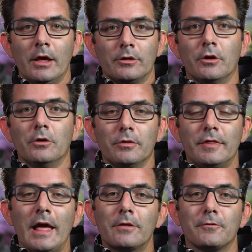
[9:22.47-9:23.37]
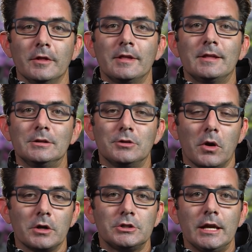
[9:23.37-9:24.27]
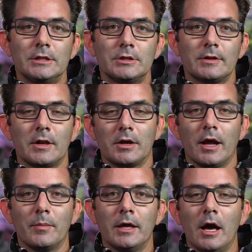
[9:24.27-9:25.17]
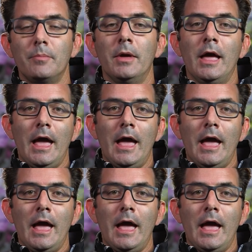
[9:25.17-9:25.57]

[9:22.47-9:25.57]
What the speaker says: So thanks for listening to our changes that are coming up.